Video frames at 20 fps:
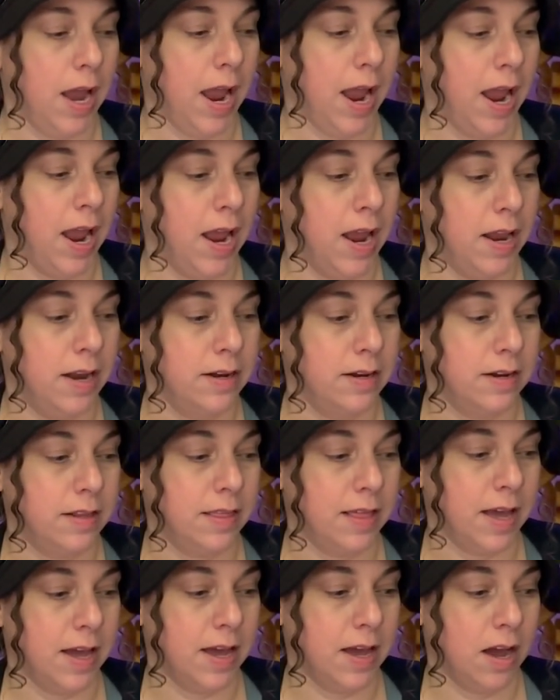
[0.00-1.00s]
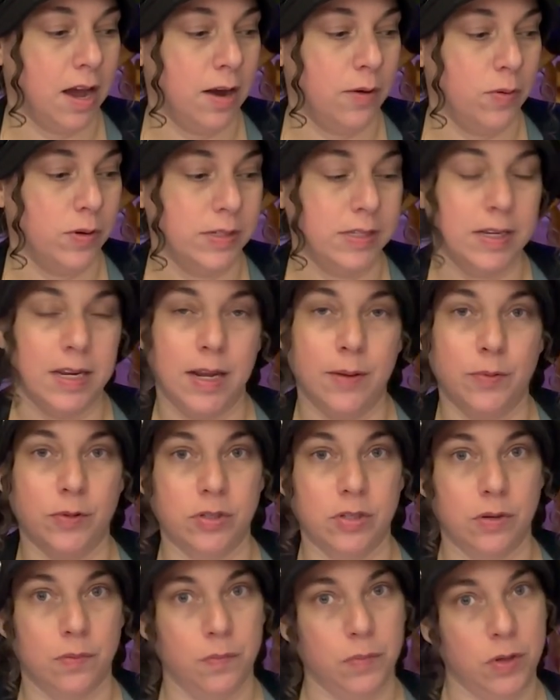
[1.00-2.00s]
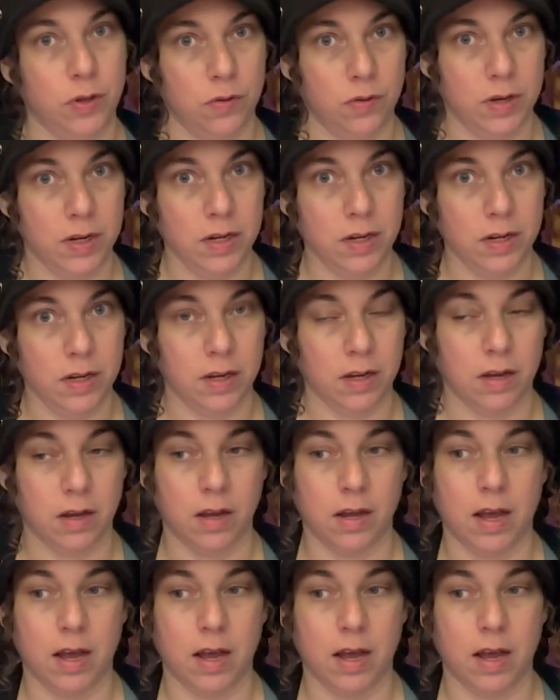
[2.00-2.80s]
and that I wasn't able to mute it,